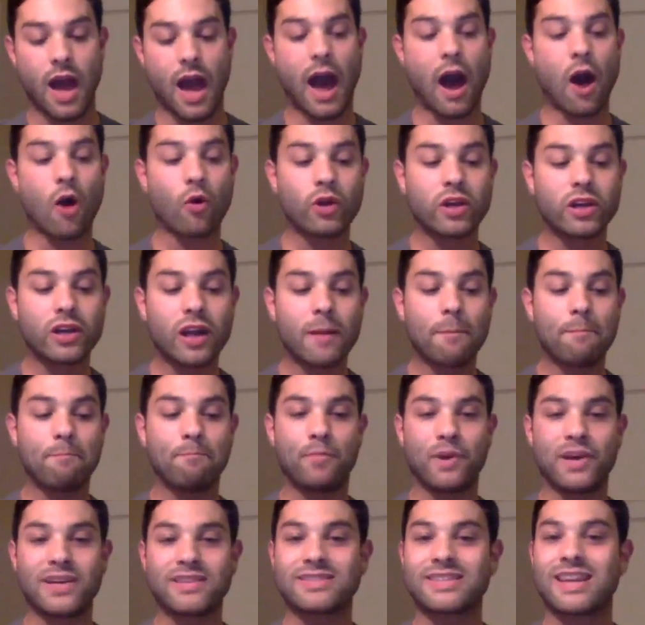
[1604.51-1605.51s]
How can I
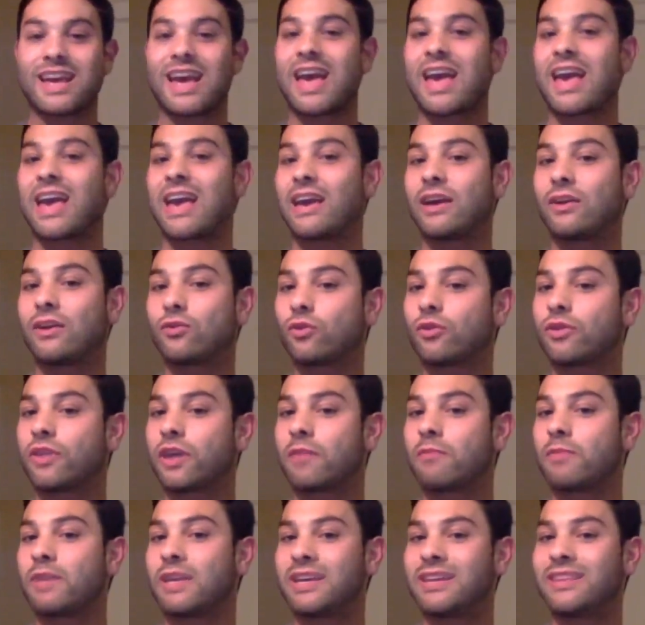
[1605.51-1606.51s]
best handle
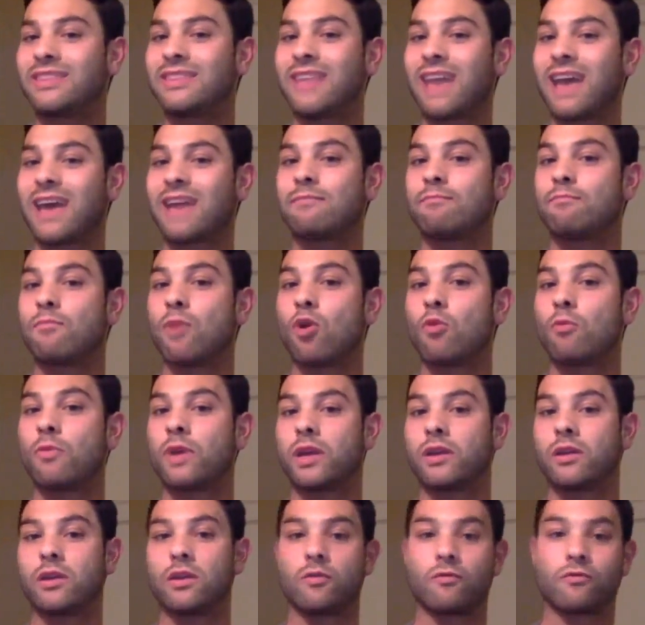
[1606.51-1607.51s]
them in that
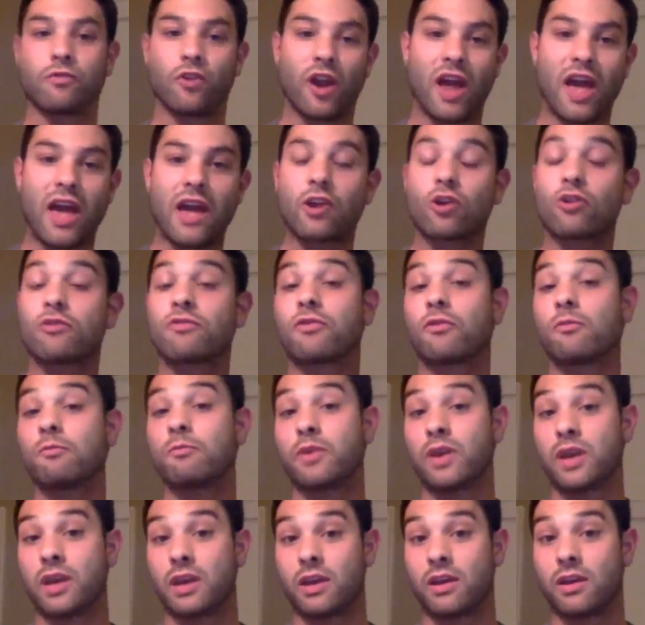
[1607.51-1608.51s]
moment for A or for
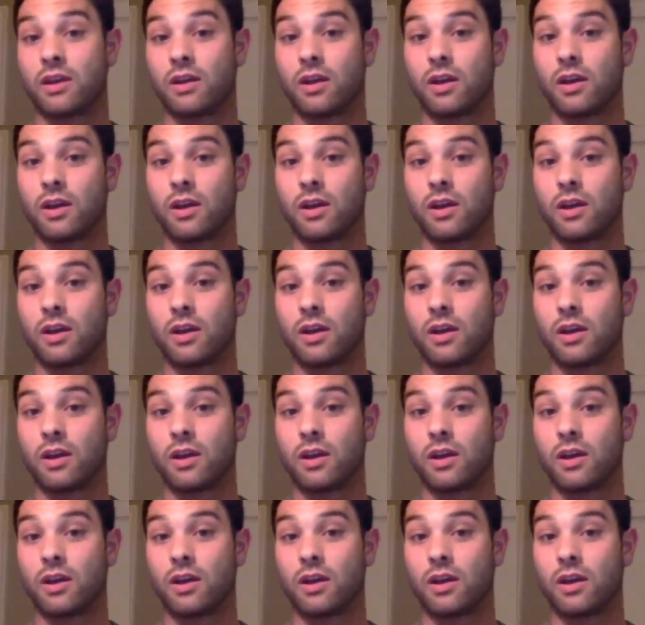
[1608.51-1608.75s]
B?